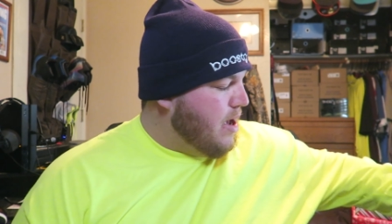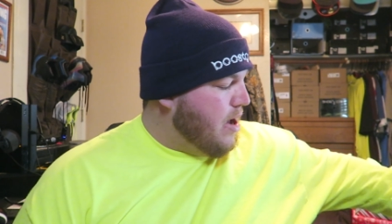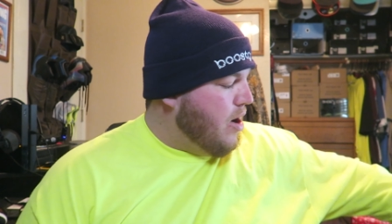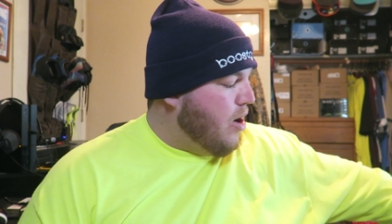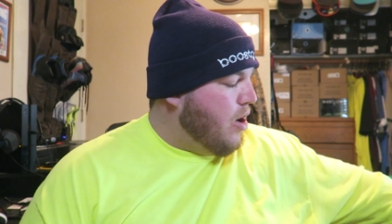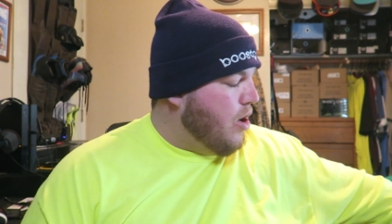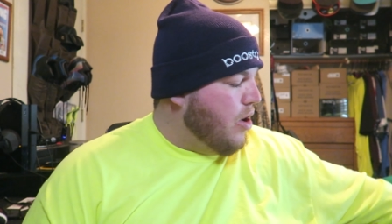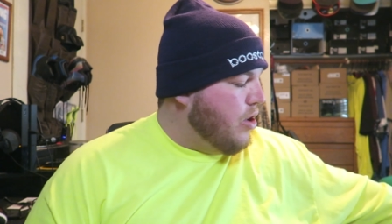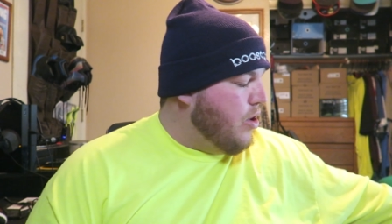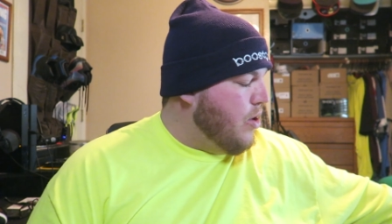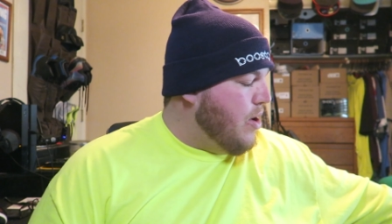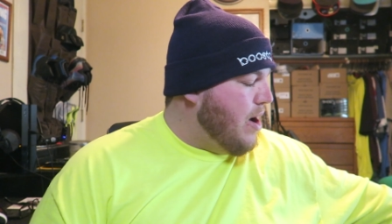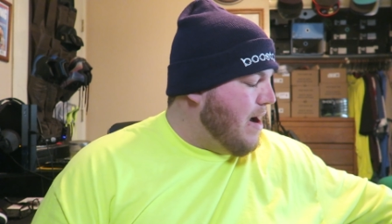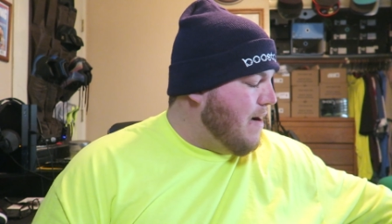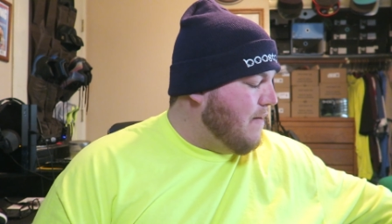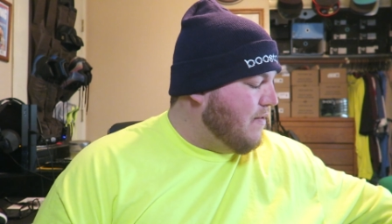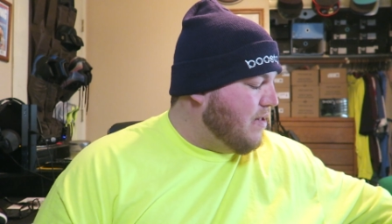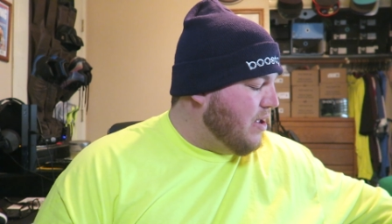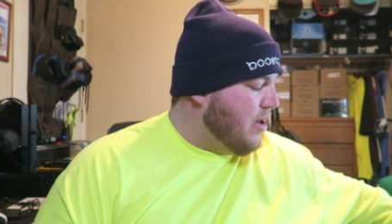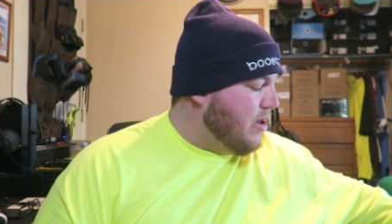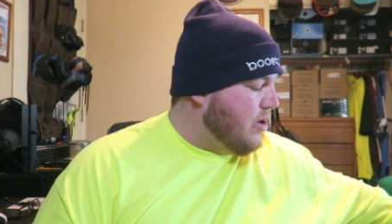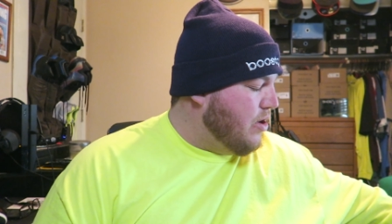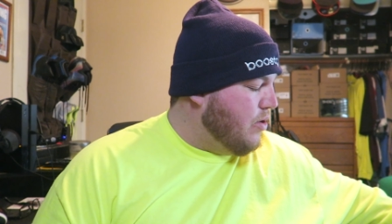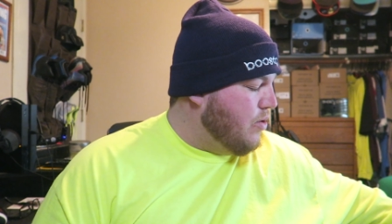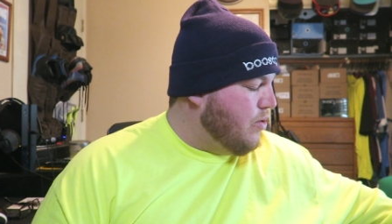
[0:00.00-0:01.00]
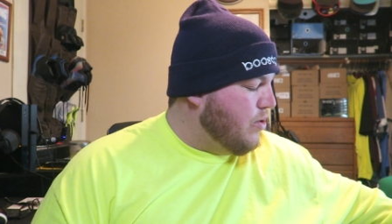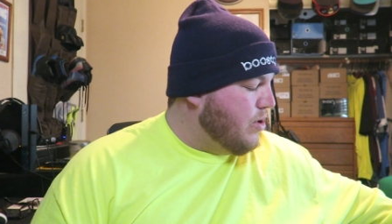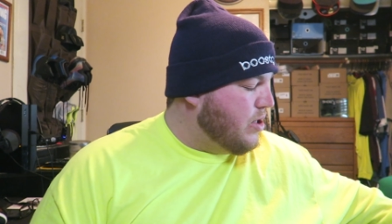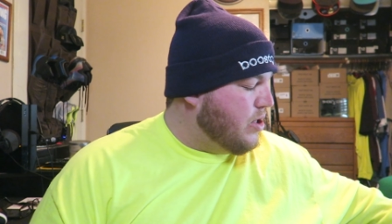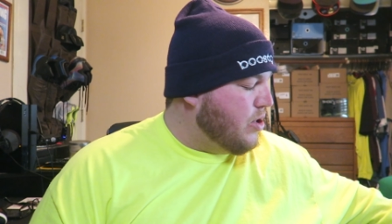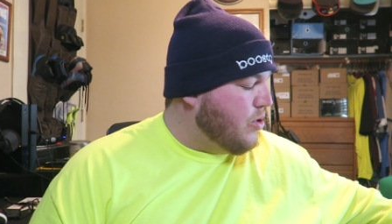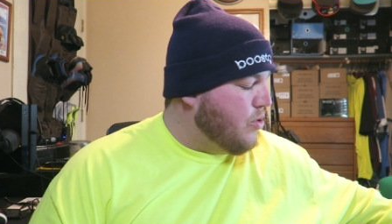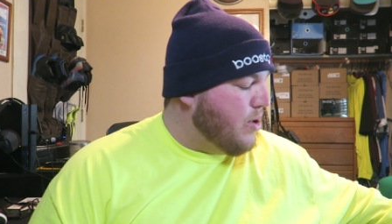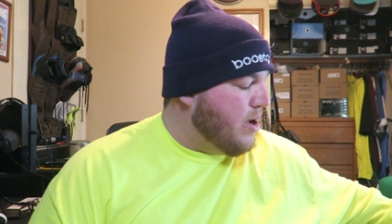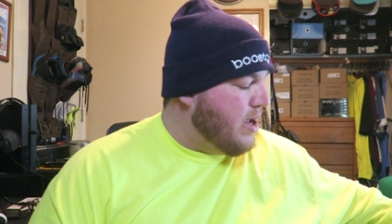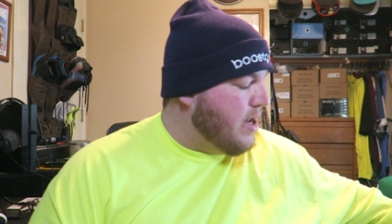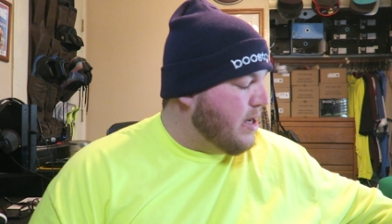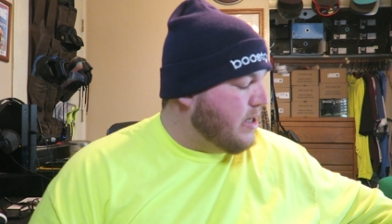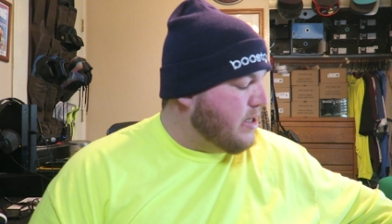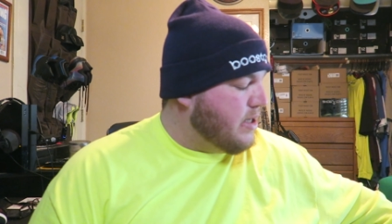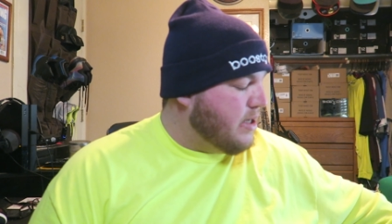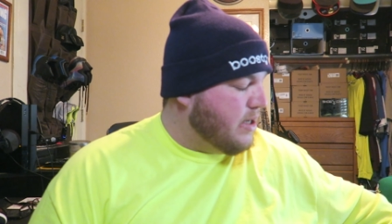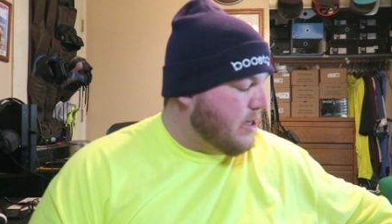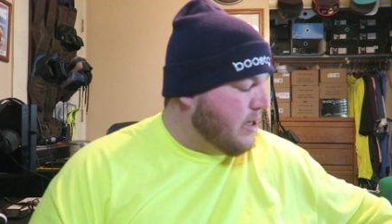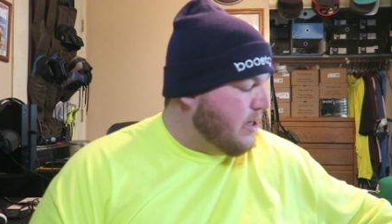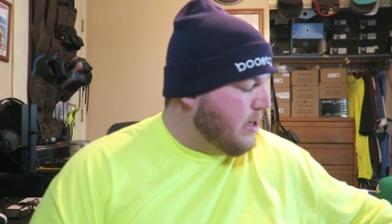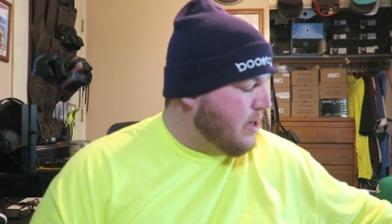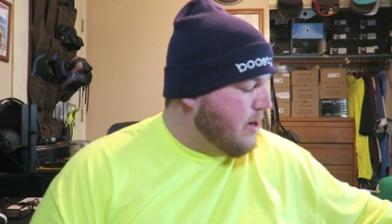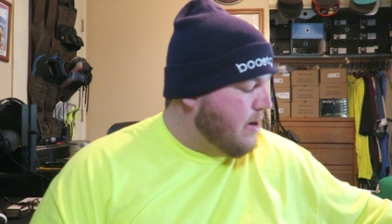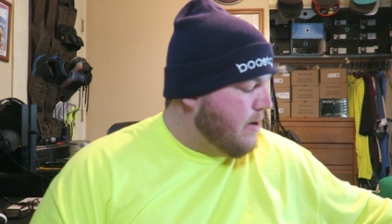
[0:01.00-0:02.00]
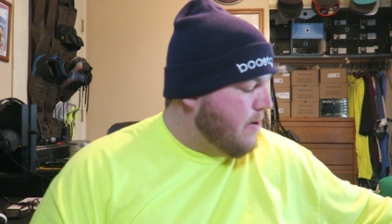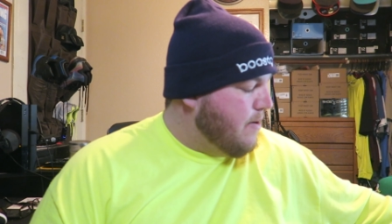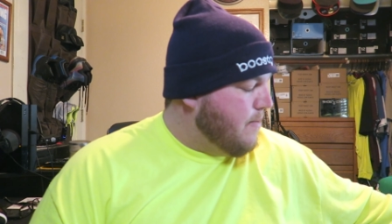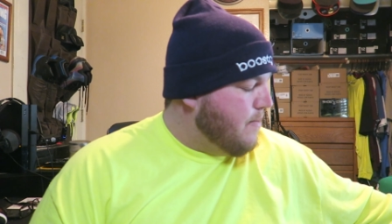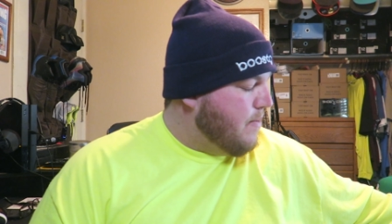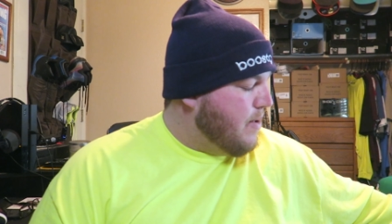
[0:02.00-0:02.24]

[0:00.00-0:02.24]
All you have to do to enter